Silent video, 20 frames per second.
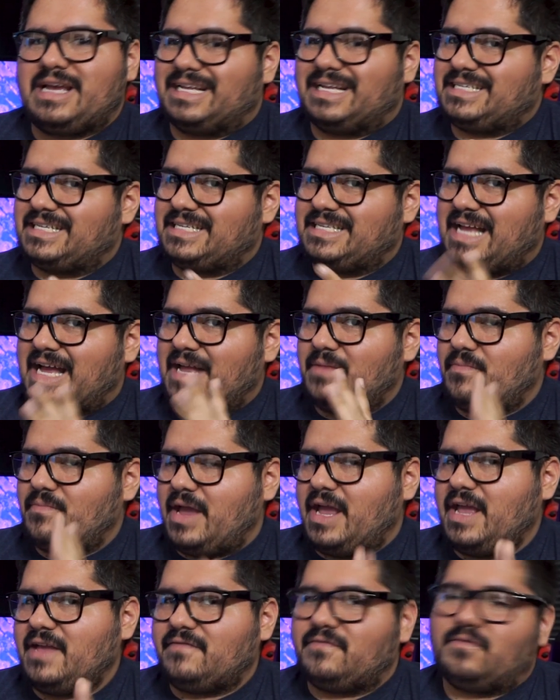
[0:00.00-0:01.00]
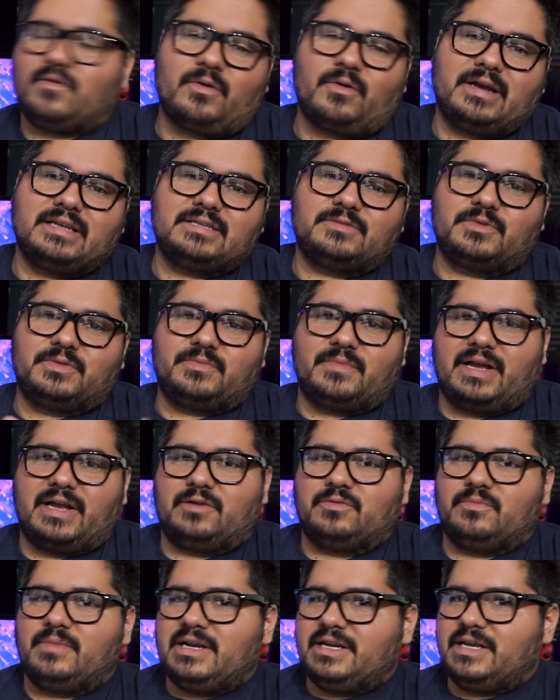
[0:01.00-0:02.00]
I did not pay for it with my
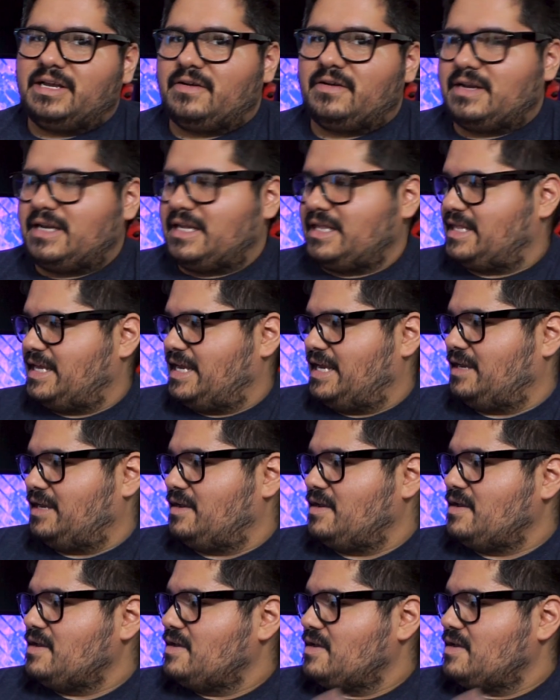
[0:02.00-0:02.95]
own money or anything,